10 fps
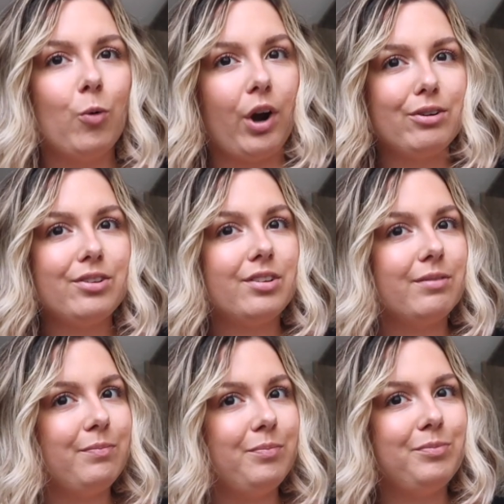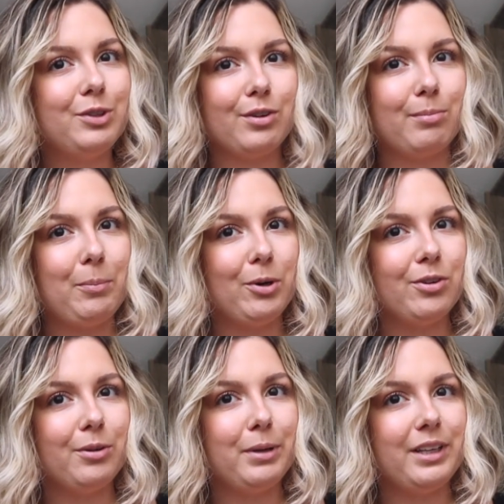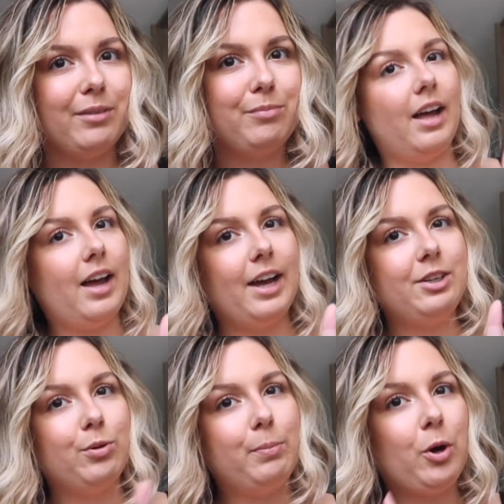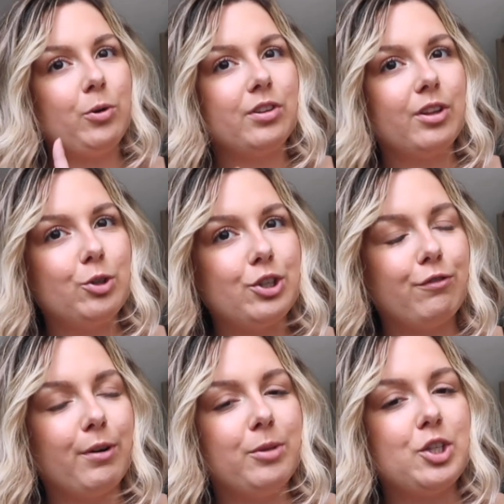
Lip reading: worse. Just my personal opinion. I do a post lotion from the